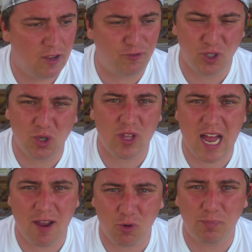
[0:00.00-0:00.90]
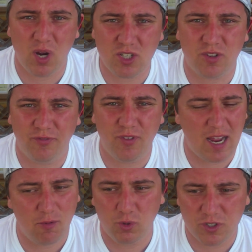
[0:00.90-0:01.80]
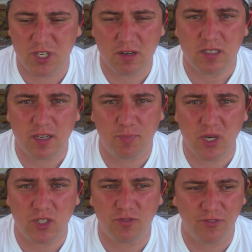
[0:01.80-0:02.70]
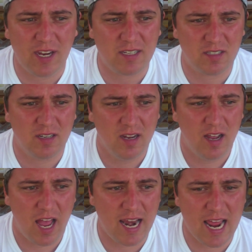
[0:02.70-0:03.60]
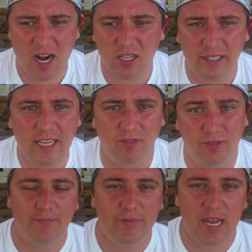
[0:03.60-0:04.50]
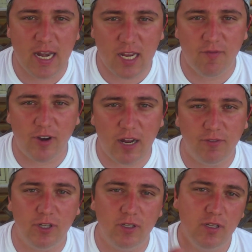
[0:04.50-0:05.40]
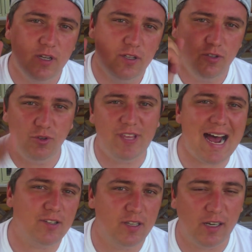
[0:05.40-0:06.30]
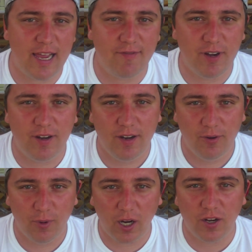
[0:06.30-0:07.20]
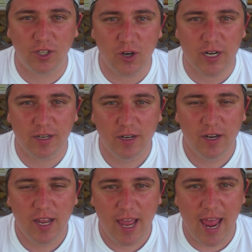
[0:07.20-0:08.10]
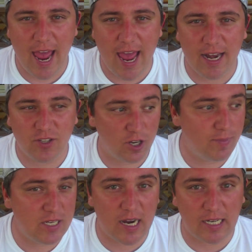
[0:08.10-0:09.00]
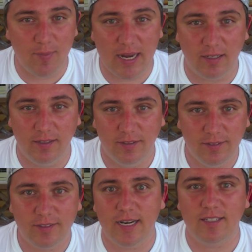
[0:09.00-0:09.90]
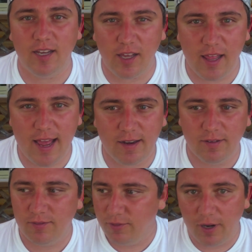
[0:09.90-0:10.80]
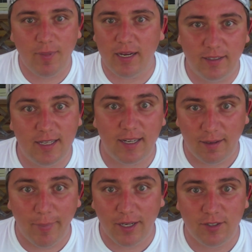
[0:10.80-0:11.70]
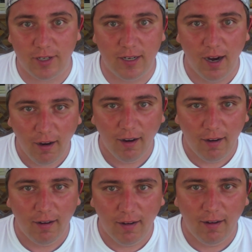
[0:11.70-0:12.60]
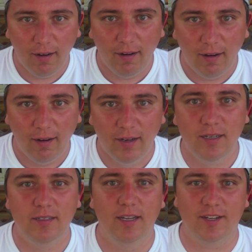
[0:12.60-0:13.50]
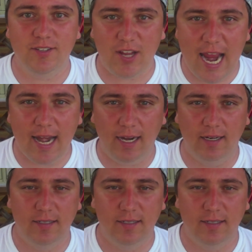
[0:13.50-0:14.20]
If you do that, I will punch your, I will seriously punch your face. And then I'll leave. Indian Vaudeville two thousand eleven. We're gonna do it and it's gonna be documented. Did I tell you that? We're gonna make a documentary. Oh, exciting.